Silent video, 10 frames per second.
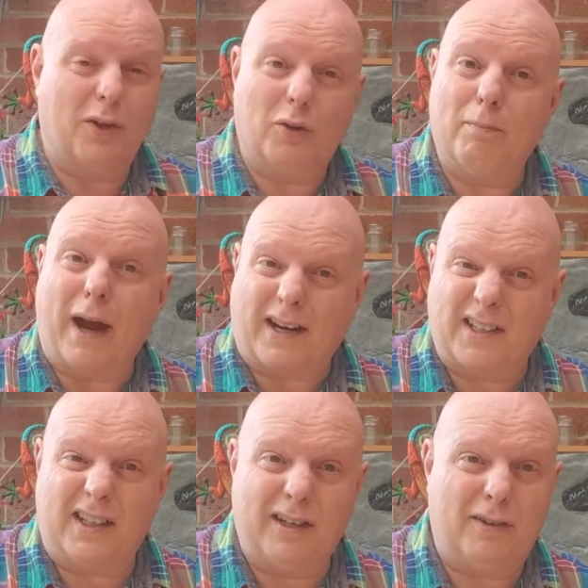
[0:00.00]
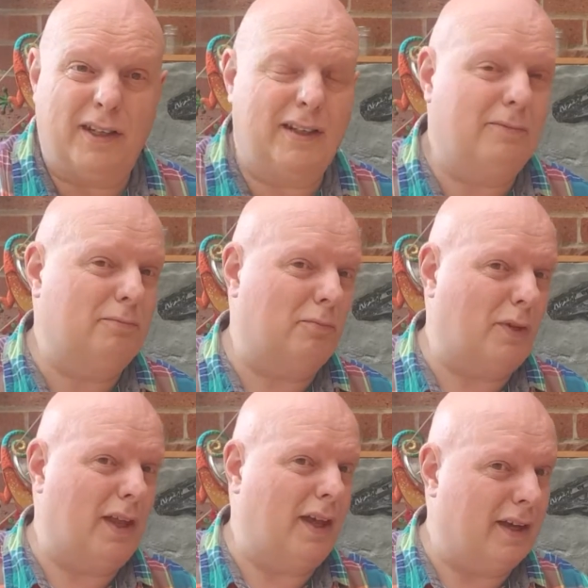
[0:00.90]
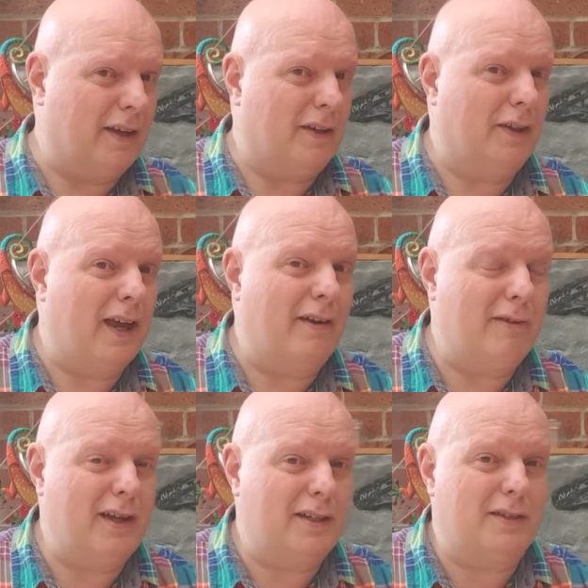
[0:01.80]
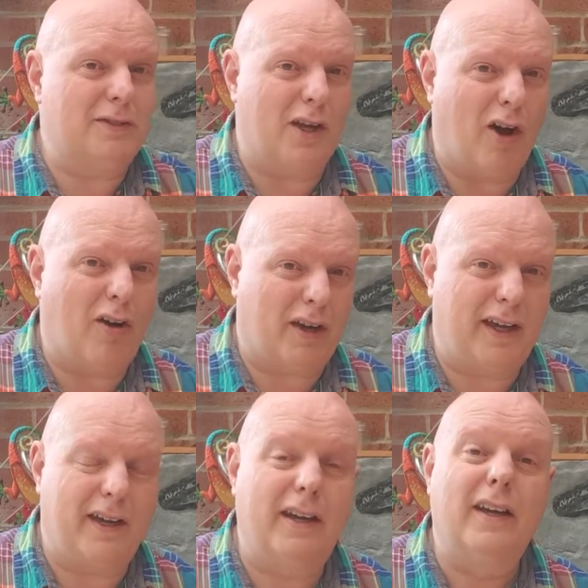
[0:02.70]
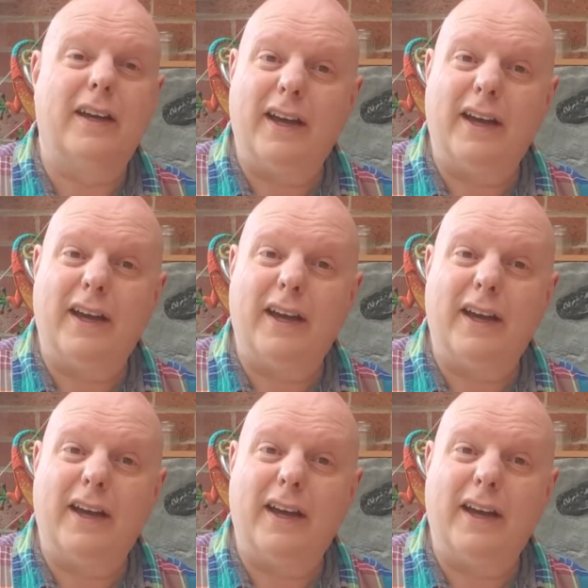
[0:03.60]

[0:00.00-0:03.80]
the bacteria, their relatives, the archaea,